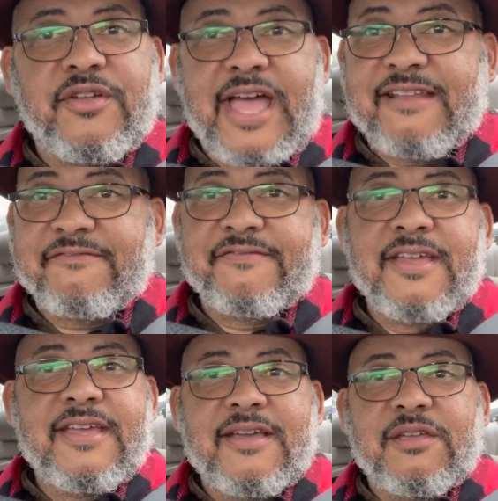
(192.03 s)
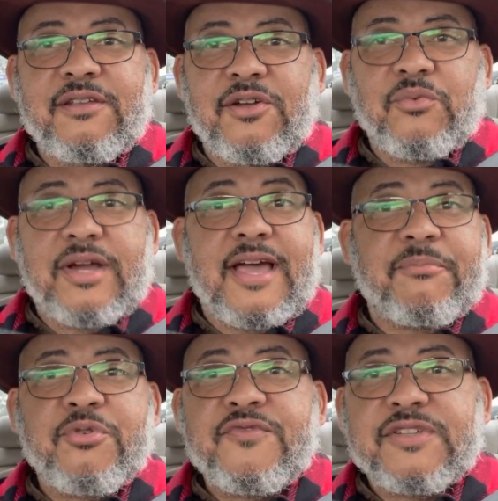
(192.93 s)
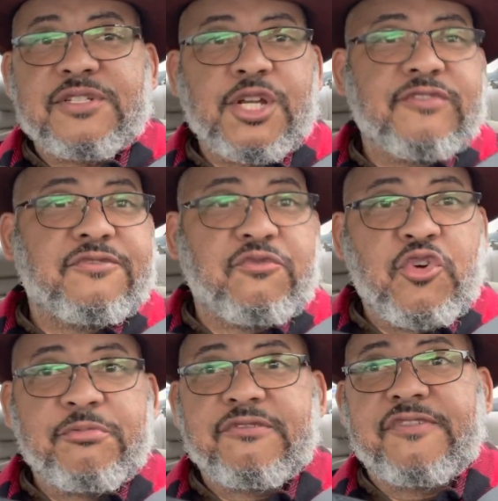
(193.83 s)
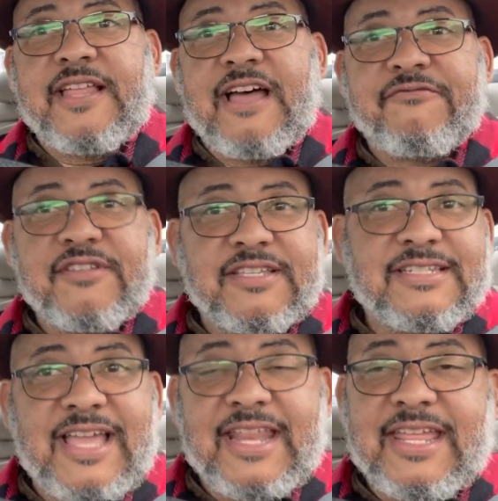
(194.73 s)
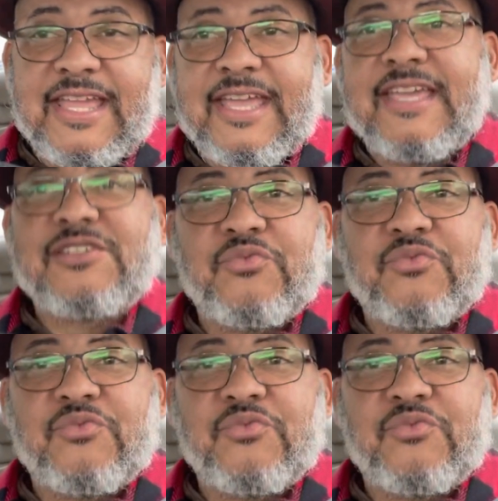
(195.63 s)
how to, what kind of proof of service form to fill out for this kind of case,